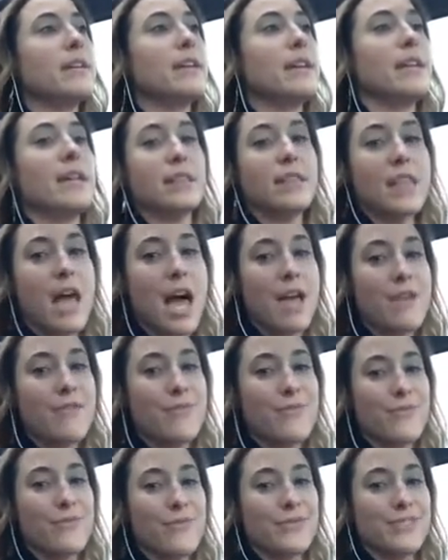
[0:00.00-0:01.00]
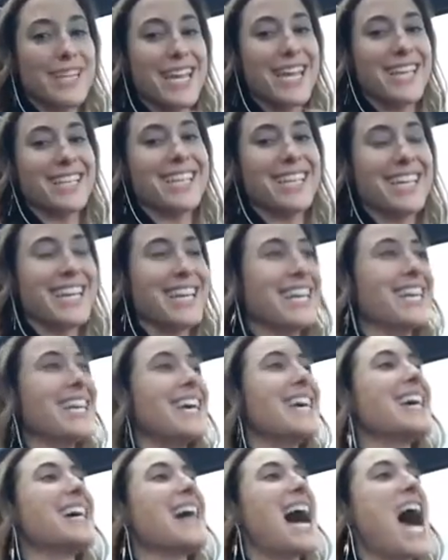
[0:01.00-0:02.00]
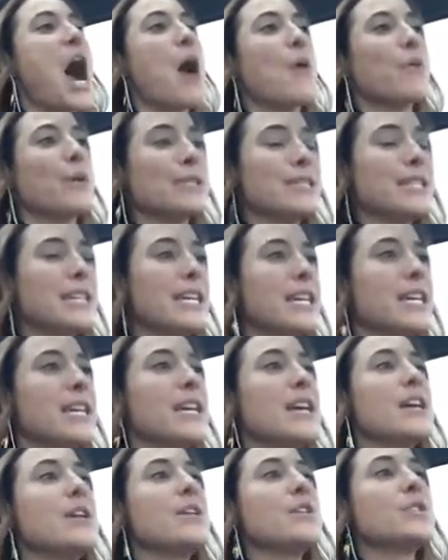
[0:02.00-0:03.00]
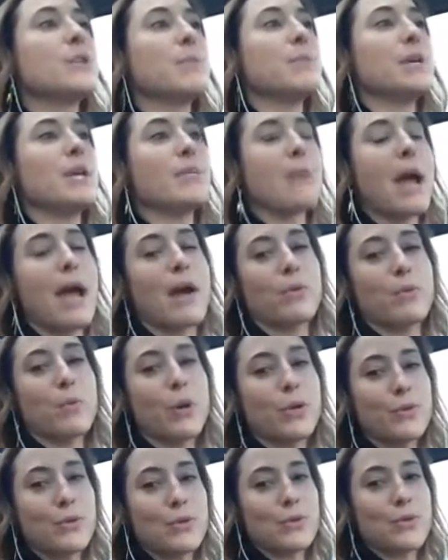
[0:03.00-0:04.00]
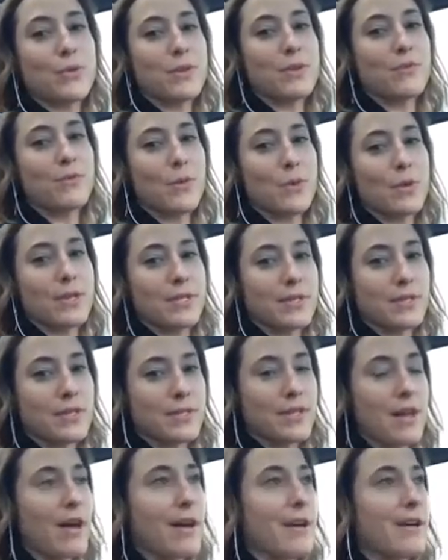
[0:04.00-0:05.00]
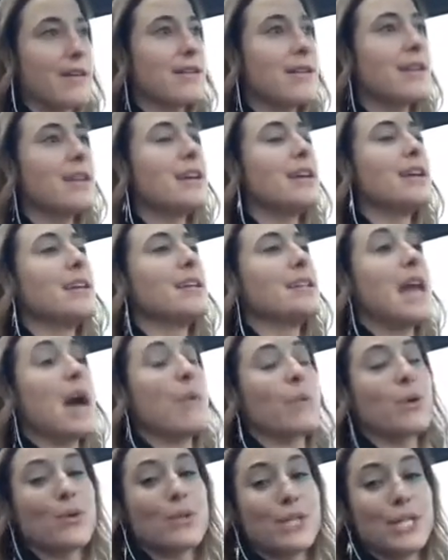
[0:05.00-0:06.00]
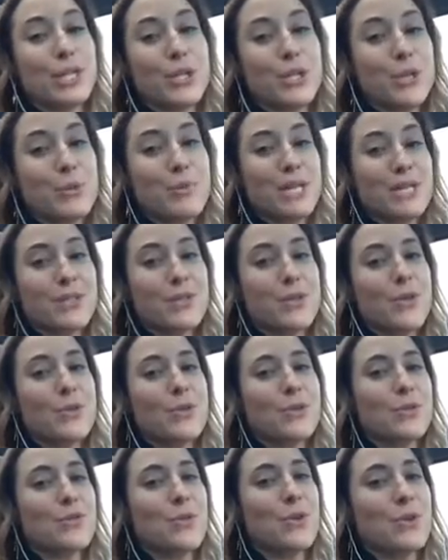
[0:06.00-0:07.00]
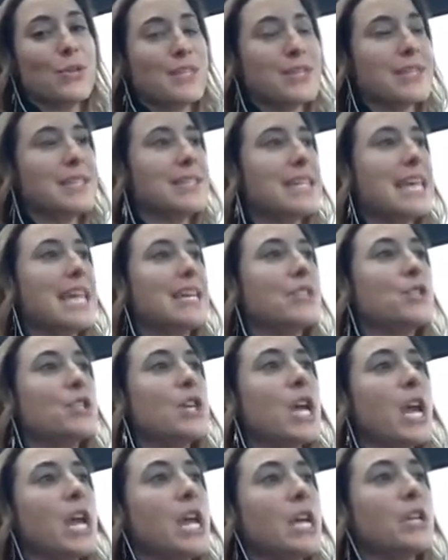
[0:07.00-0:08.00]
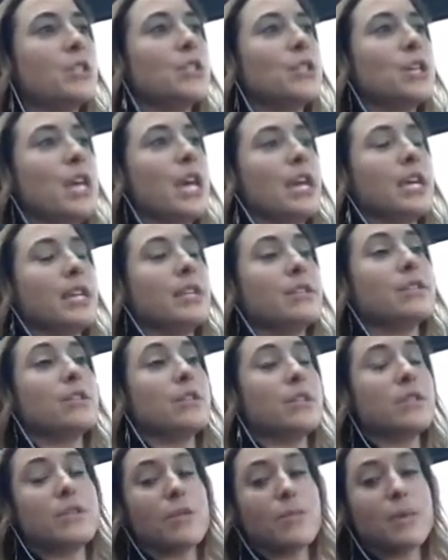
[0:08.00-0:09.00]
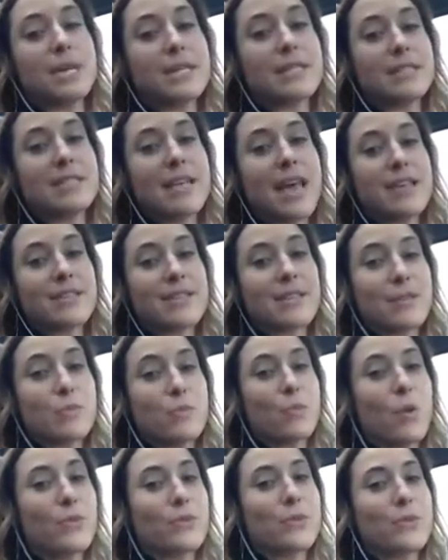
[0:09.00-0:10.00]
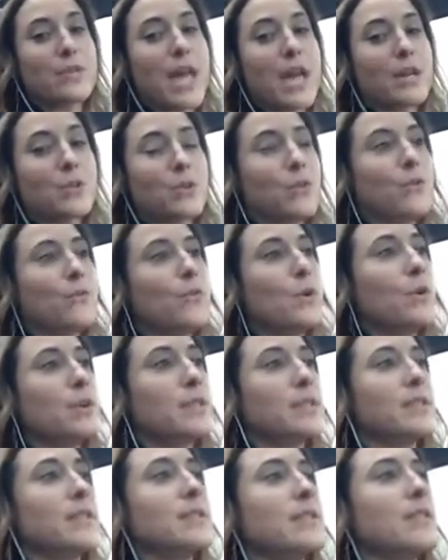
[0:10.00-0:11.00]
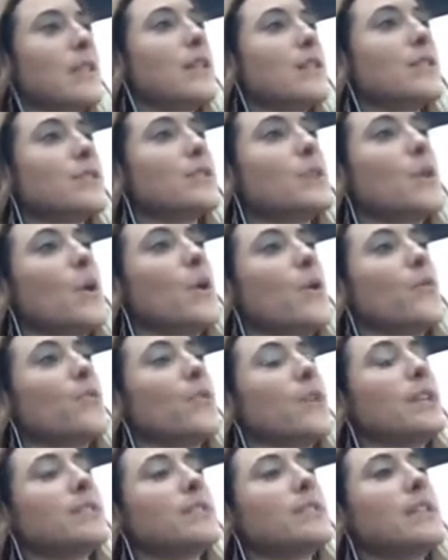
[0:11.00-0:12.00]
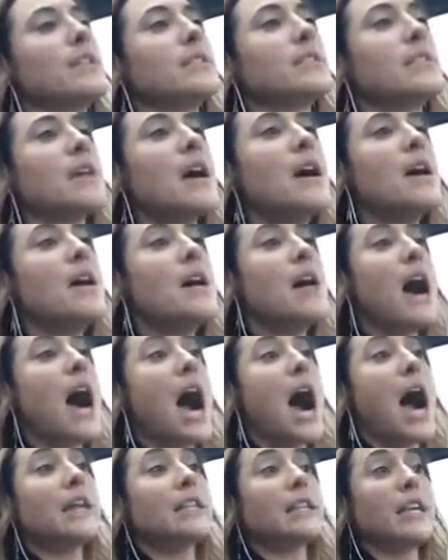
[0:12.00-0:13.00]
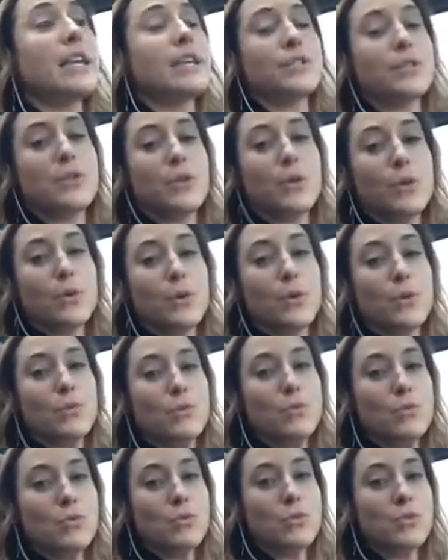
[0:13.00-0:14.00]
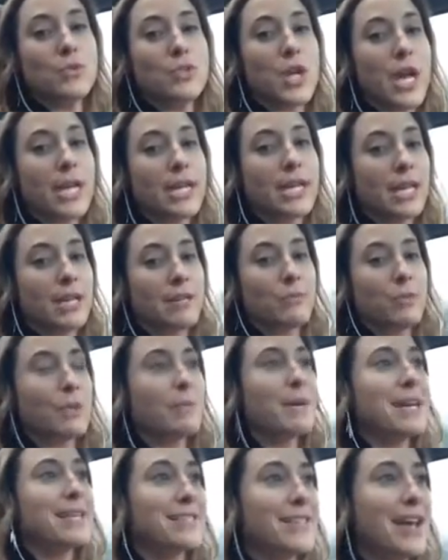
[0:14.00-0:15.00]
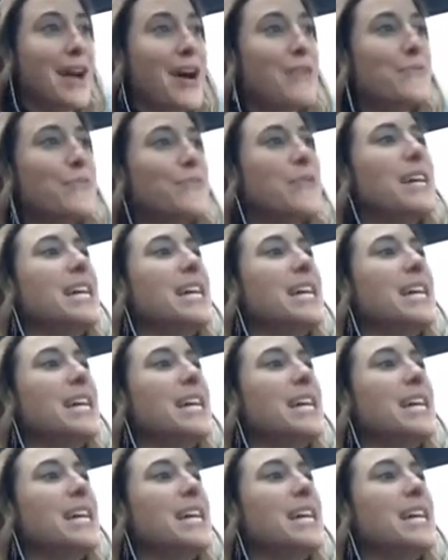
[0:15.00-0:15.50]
in life, daily, hourly, should be around what those 3 focuses are. Now, we're only human, so those focuses can change, and it's good to reassess what those actual focuses are. So, for instance, I like to check in with myself